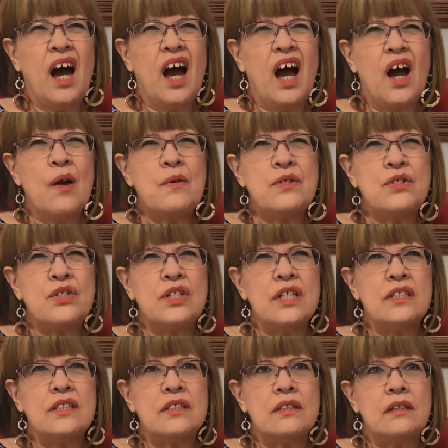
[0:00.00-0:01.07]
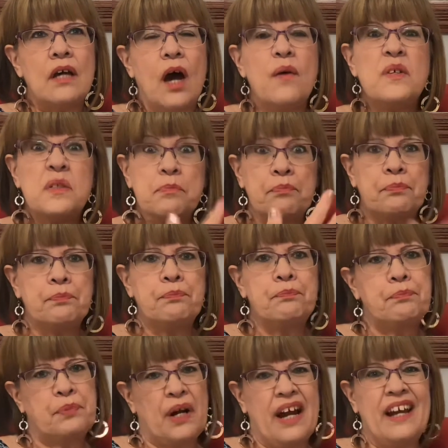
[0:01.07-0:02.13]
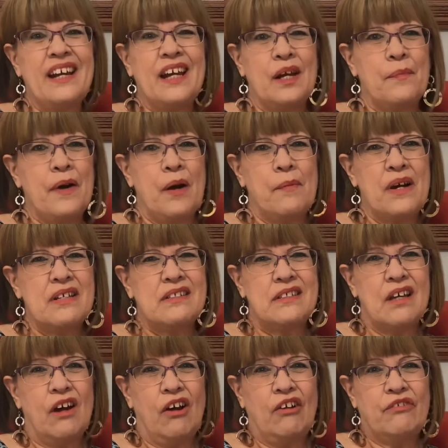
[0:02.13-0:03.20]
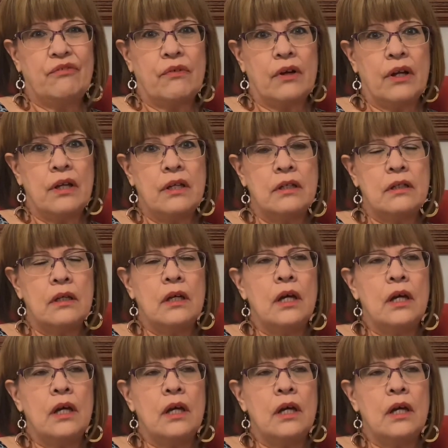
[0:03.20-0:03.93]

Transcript: I was bragging about myself, right?